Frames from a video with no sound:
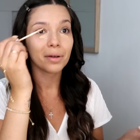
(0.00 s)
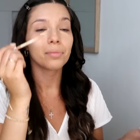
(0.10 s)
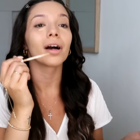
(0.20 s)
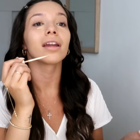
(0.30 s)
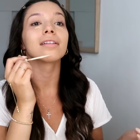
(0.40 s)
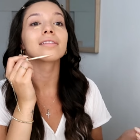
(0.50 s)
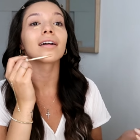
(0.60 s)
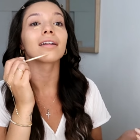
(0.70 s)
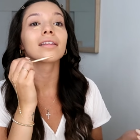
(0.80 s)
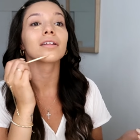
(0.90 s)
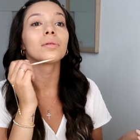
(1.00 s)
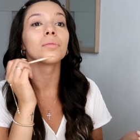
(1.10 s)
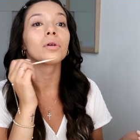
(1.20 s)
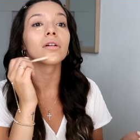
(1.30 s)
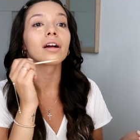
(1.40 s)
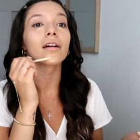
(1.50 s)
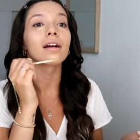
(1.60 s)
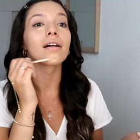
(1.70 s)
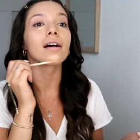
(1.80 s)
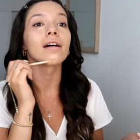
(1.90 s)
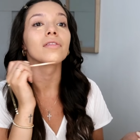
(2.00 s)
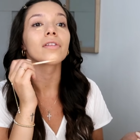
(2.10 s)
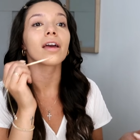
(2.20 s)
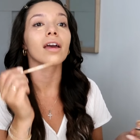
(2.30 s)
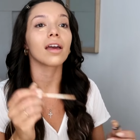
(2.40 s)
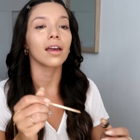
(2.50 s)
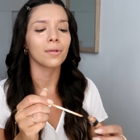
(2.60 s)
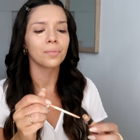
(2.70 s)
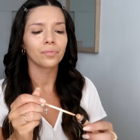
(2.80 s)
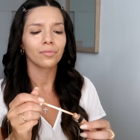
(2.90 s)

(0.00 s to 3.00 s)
but it's got a little more of a